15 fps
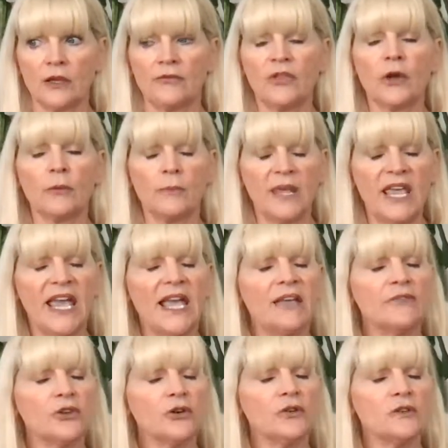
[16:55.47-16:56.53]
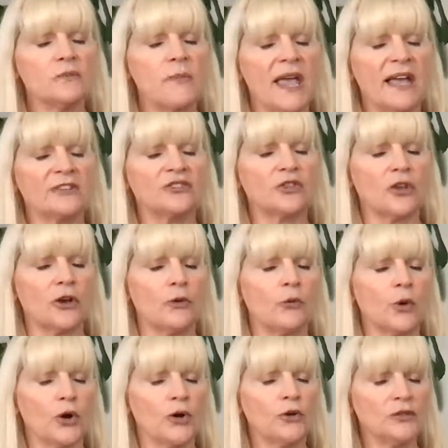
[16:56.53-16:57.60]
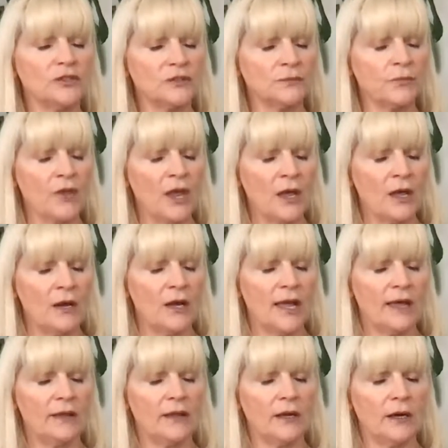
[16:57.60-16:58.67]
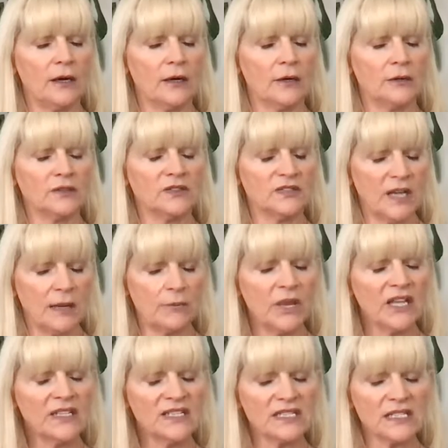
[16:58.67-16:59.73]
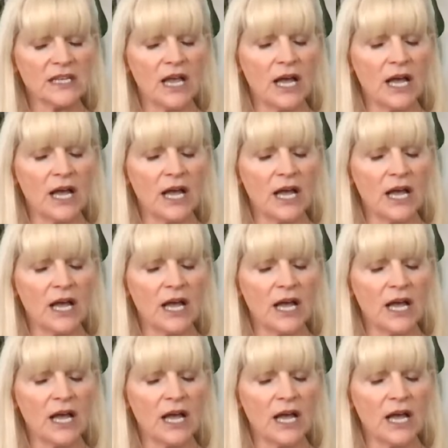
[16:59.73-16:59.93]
their behaviors match their words and their statements.